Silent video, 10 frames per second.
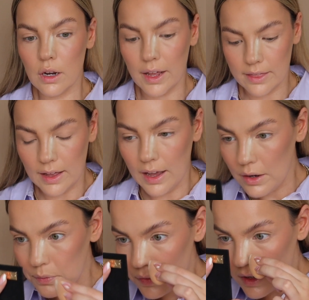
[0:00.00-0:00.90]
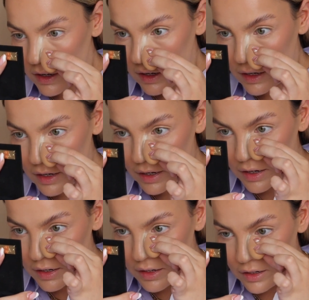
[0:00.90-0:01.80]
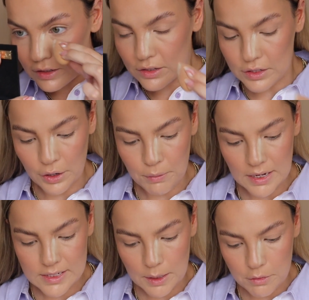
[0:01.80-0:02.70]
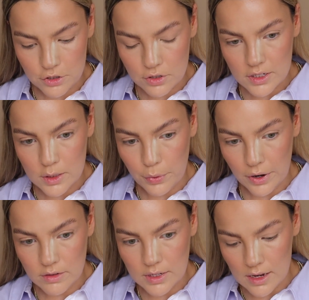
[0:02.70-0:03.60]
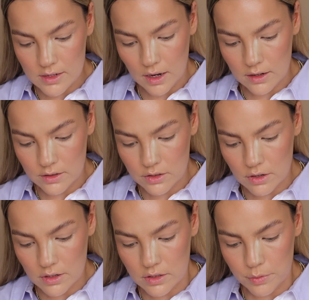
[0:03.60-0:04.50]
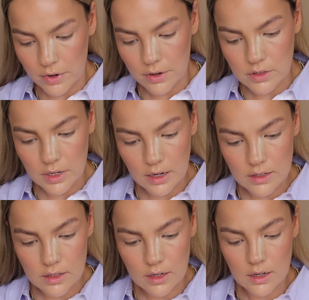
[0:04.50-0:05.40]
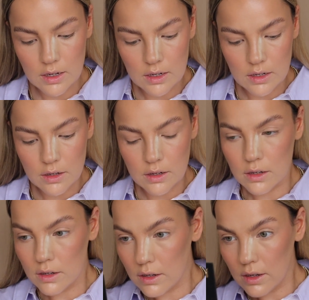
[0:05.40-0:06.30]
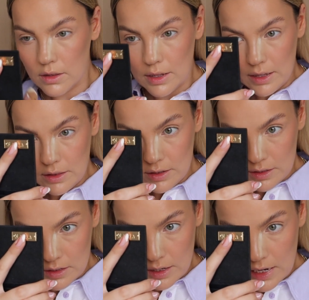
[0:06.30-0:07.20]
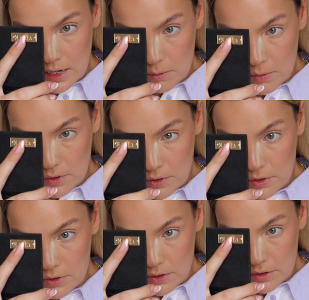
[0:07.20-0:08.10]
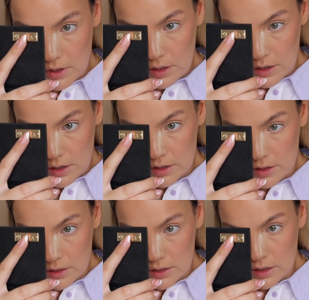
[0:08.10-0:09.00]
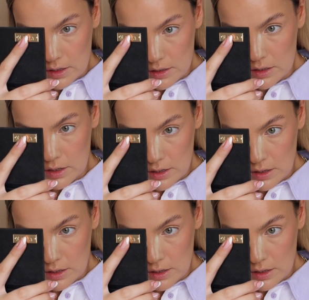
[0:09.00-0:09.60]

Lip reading: like that. It looks so messy, but trust the process, huns, trust the process. And then the same on the other side,